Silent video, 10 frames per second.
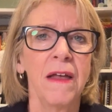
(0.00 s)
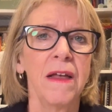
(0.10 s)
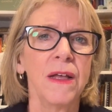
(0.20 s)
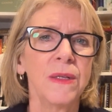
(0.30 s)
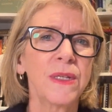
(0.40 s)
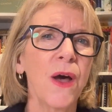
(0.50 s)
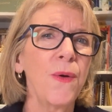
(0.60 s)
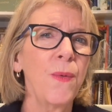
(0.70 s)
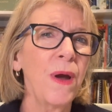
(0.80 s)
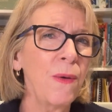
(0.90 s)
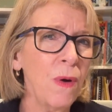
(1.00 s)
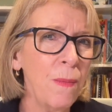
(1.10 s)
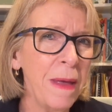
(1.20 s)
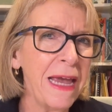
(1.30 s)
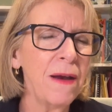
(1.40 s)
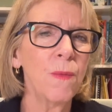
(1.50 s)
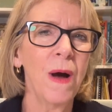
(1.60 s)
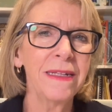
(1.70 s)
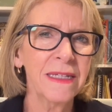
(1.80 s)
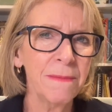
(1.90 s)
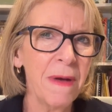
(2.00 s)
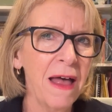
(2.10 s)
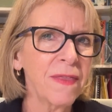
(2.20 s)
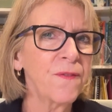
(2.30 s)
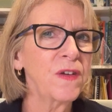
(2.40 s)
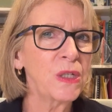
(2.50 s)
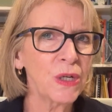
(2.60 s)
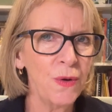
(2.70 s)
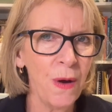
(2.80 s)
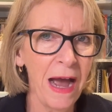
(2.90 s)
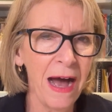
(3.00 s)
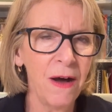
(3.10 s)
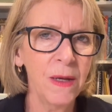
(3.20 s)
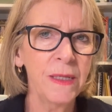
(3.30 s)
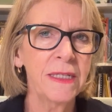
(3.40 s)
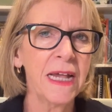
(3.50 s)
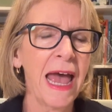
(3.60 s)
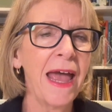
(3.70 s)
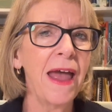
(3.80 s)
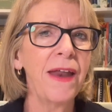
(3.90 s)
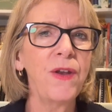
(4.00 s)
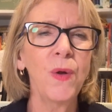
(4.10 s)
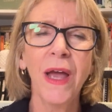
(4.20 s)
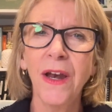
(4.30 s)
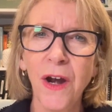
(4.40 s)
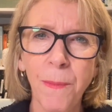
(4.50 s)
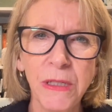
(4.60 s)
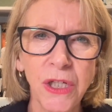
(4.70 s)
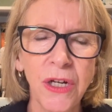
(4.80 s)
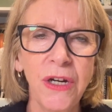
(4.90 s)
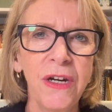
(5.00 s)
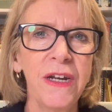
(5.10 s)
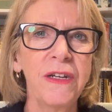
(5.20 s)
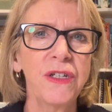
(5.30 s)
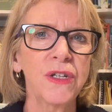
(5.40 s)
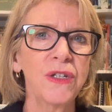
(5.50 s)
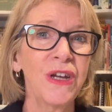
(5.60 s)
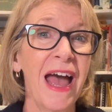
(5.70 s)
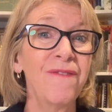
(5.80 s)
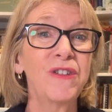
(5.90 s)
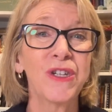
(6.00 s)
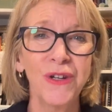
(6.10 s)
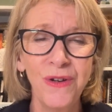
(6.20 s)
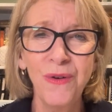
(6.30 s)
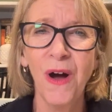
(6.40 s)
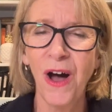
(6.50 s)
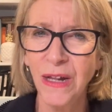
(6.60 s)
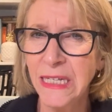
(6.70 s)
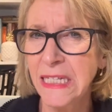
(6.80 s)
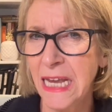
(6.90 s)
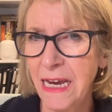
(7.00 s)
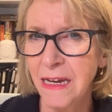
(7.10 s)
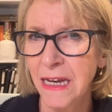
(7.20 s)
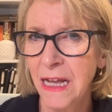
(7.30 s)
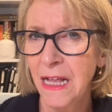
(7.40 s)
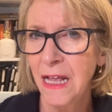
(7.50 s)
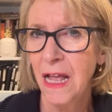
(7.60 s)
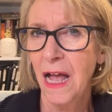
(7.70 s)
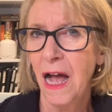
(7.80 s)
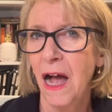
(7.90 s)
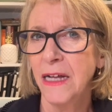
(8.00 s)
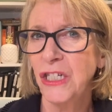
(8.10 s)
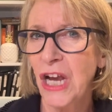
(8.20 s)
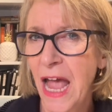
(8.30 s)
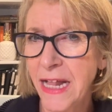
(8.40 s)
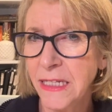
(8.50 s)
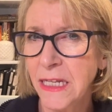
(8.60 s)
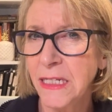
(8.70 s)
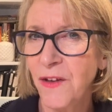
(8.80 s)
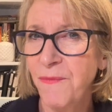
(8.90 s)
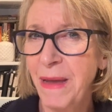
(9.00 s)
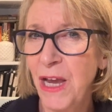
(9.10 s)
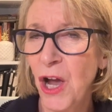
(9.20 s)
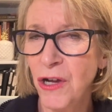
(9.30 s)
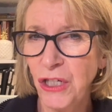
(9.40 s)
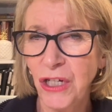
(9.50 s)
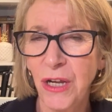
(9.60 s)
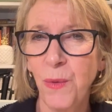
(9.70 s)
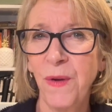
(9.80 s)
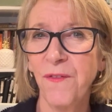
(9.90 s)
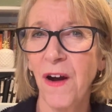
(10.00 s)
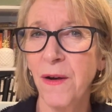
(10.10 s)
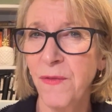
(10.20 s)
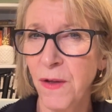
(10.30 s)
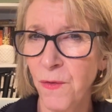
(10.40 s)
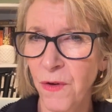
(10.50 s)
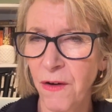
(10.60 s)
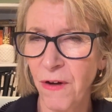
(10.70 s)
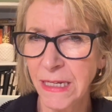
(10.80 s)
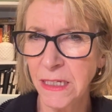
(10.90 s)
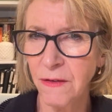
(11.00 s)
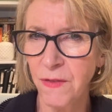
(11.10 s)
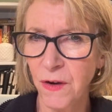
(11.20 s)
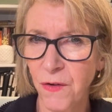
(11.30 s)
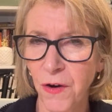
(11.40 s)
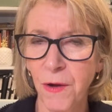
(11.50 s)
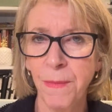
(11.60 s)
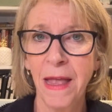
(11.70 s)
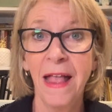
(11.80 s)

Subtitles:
So we will meet once a month for 2 hours, and you'll get an opportunity to have 2 hot seat chances of me coaching you in front of the rest of the group.